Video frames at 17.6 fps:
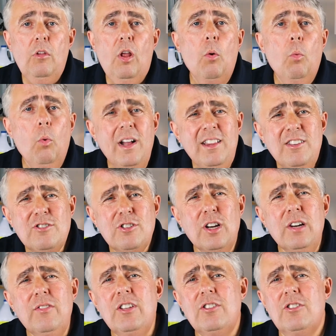What
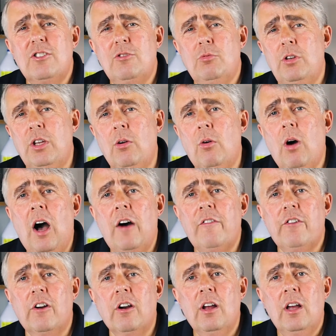services will you
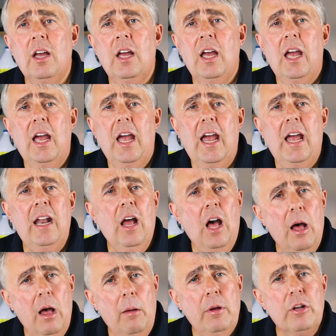offer? And
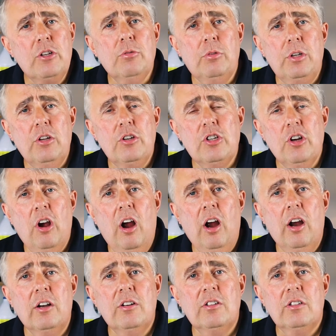how much will you
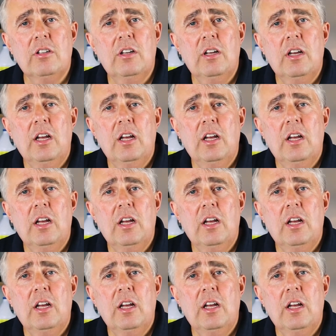charge?